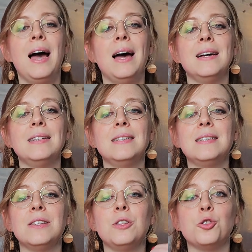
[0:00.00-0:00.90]

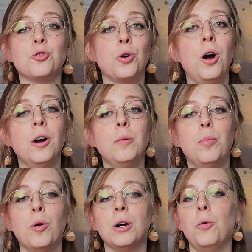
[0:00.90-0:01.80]
as the strong
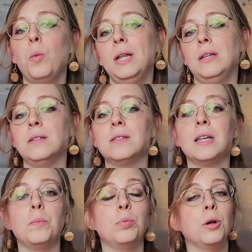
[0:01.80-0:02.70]
Bora winds
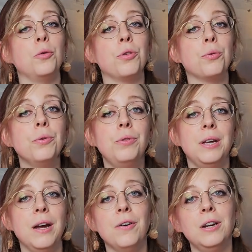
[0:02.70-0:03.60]
that blow through
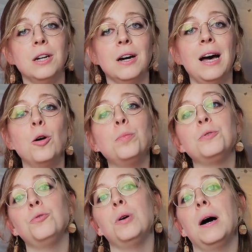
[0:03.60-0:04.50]
the area
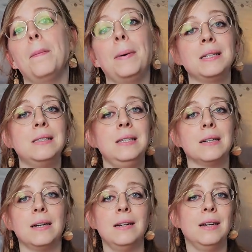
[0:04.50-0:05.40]
help to
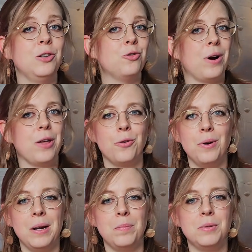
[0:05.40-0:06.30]
appassire and dry the
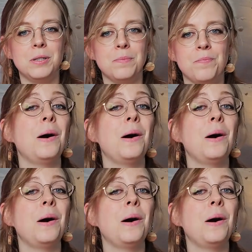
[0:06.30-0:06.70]
grapes.